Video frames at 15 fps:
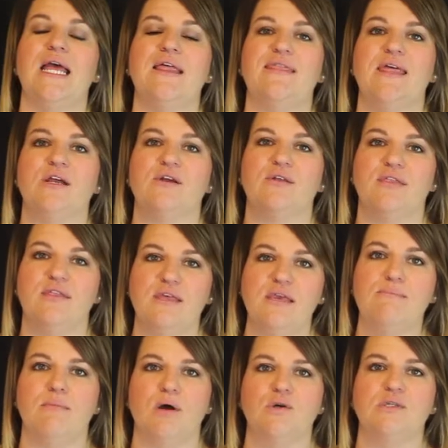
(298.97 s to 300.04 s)
they are
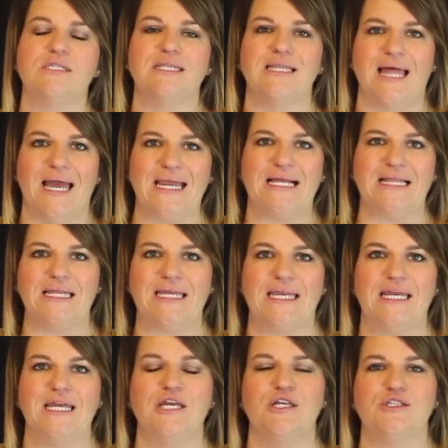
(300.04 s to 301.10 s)
the most
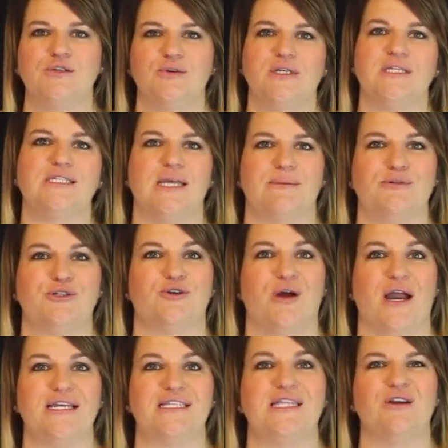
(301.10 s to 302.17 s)
likely to accept Christ.